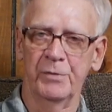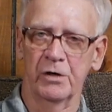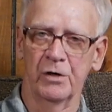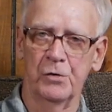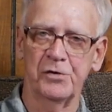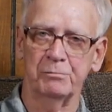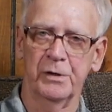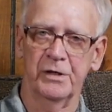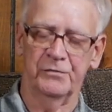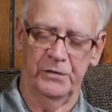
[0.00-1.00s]
your host,
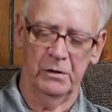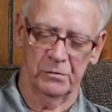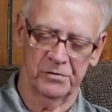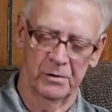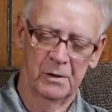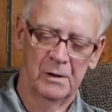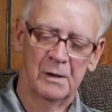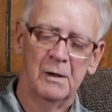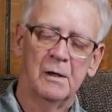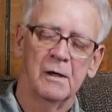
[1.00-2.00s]
Bud Fields.
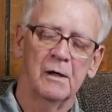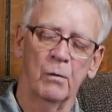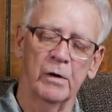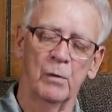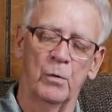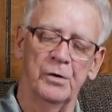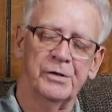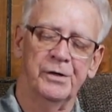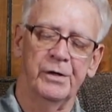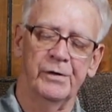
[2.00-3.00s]
What I'm wanting
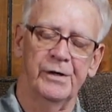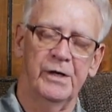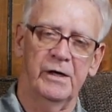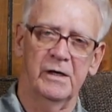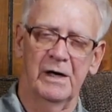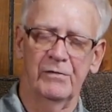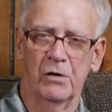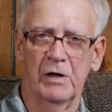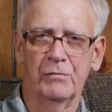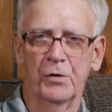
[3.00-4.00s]
to do today, I've
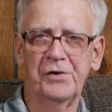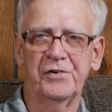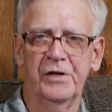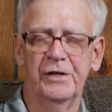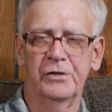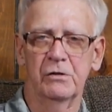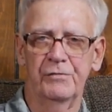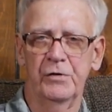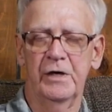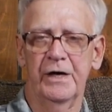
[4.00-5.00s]
always said,
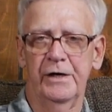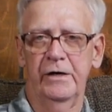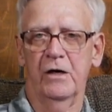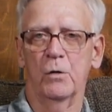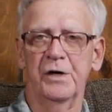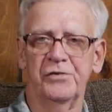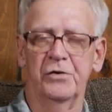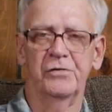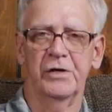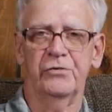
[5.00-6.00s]
if you got any
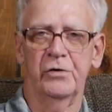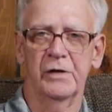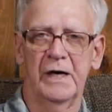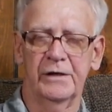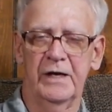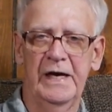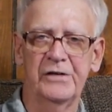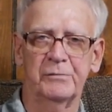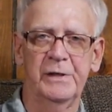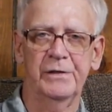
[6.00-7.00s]
questions that you'd like to
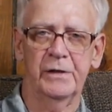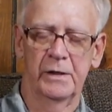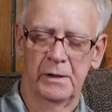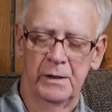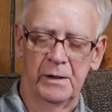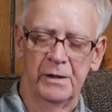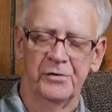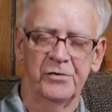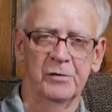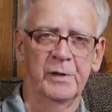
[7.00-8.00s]
ask me, to
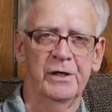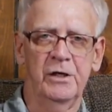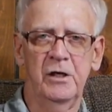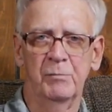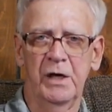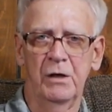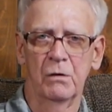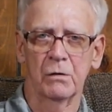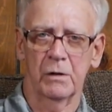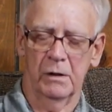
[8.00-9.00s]
send me an email
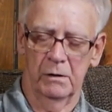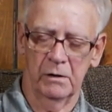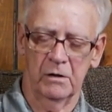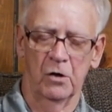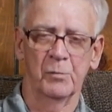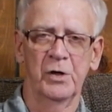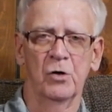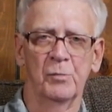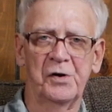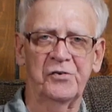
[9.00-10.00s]
or call me
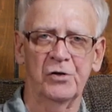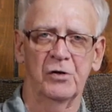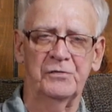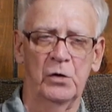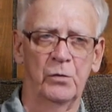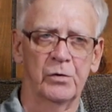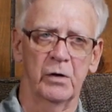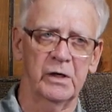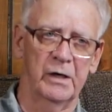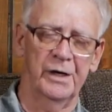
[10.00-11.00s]
on my cell phone or
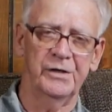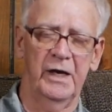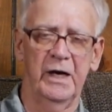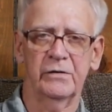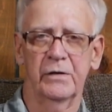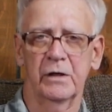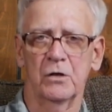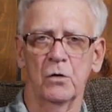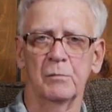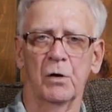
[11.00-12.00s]
contact
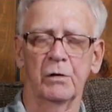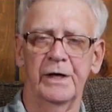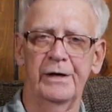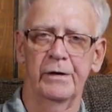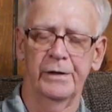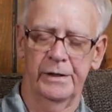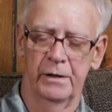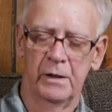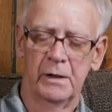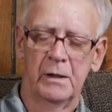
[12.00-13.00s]
Kokomo Lantern and
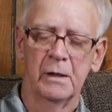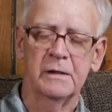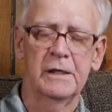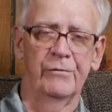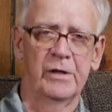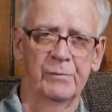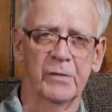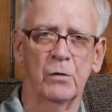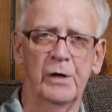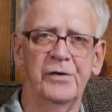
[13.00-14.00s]
give them
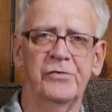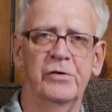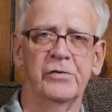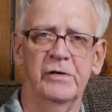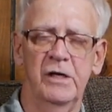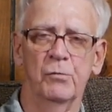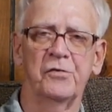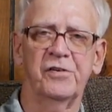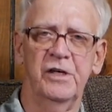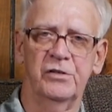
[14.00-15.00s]
the questions, and they will
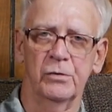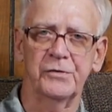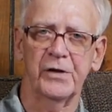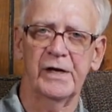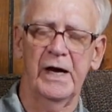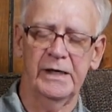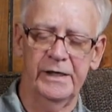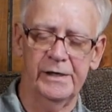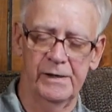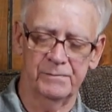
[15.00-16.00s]
see to it that I
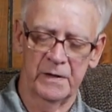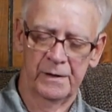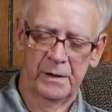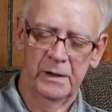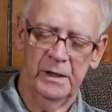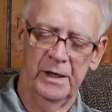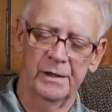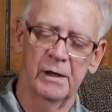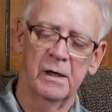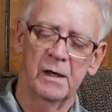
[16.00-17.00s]
get it.
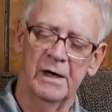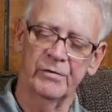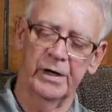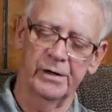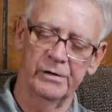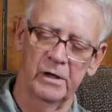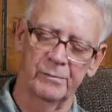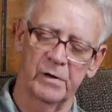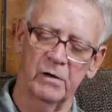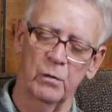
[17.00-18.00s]
And I've got a
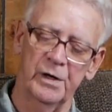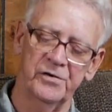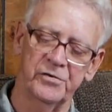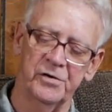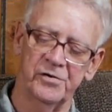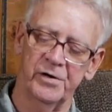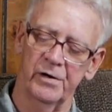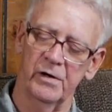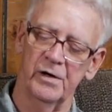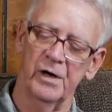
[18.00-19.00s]
number of questions
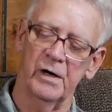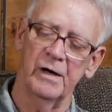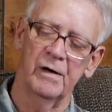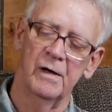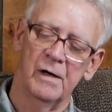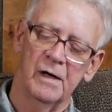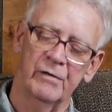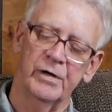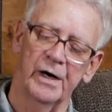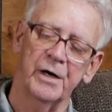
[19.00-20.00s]
here.
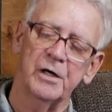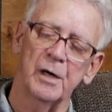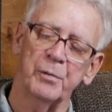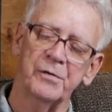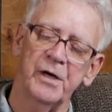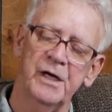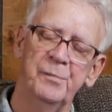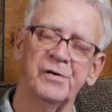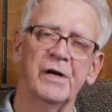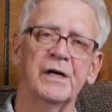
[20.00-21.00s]
I've got a couple
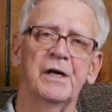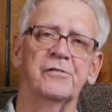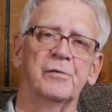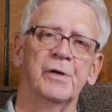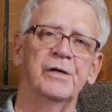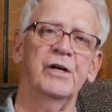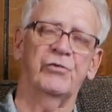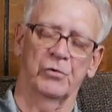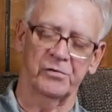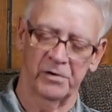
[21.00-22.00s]
names and I got some
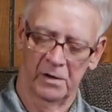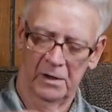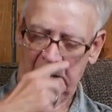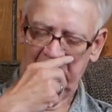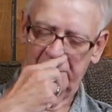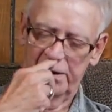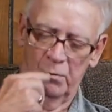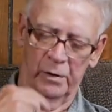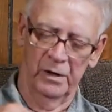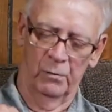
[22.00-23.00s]
initials, but
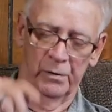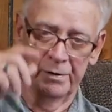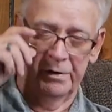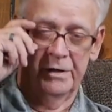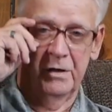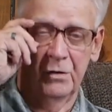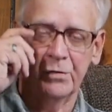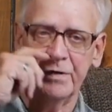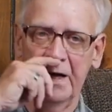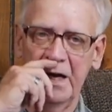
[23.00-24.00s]
what I wanted to do
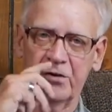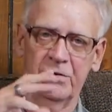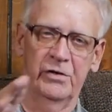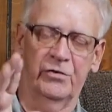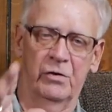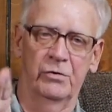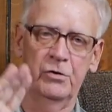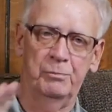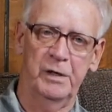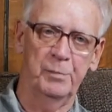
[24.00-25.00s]
was actually show
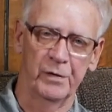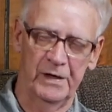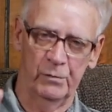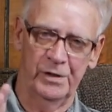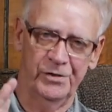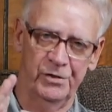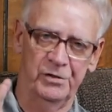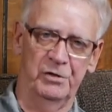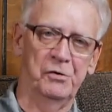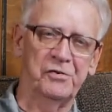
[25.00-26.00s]
you people that when you
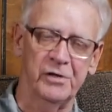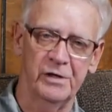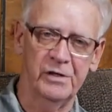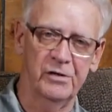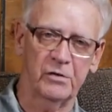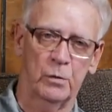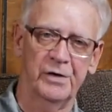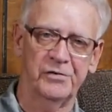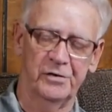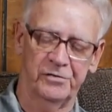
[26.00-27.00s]
do send these
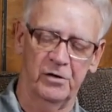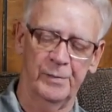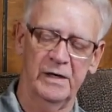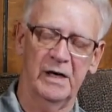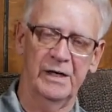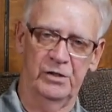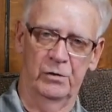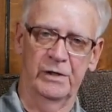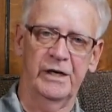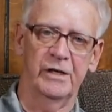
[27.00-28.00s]
questions to me, I
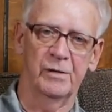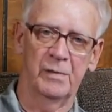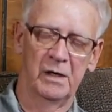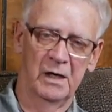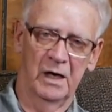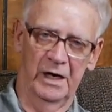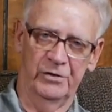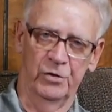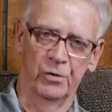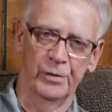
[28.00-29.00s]
do get them, I
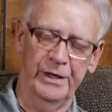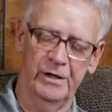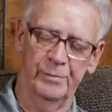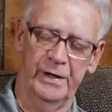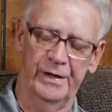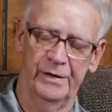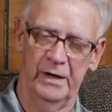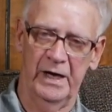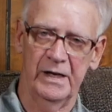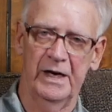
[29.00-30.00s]
do read them, and
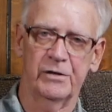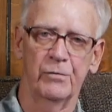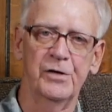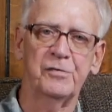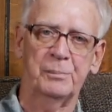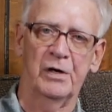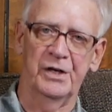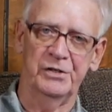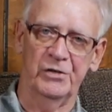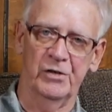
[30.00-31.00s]
I like to
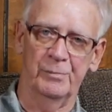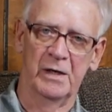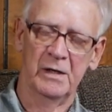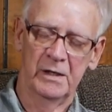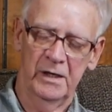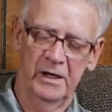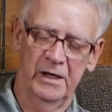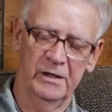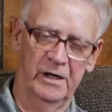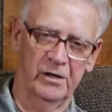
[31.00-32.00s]
respond to them.
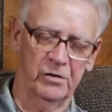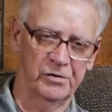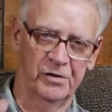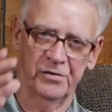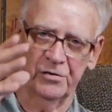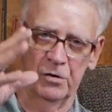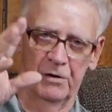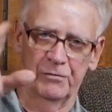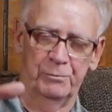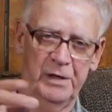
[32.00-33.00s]
And because it's all
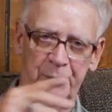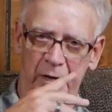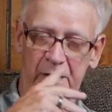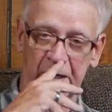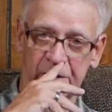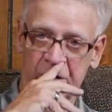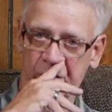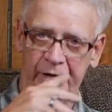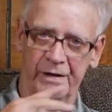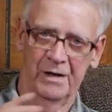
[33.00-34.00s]
for people like you
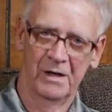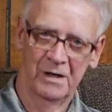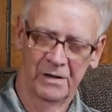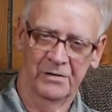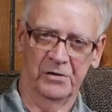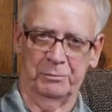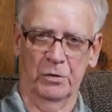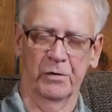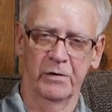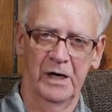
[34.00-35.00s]
that this
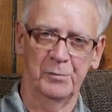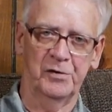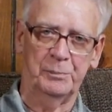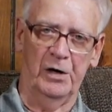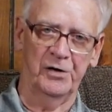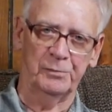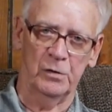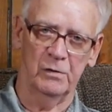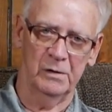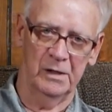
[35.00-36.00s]
program is possible.